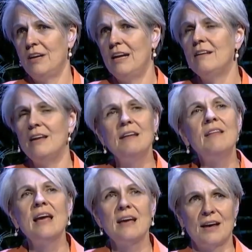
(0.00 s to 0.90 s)
in
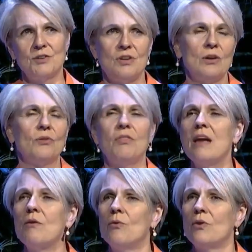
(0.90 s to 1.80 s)
their country or
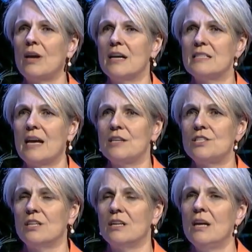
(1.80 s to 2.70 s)
their
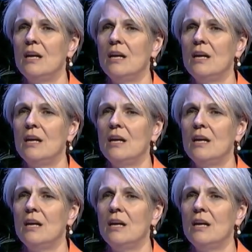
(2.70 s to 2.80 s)
organisation,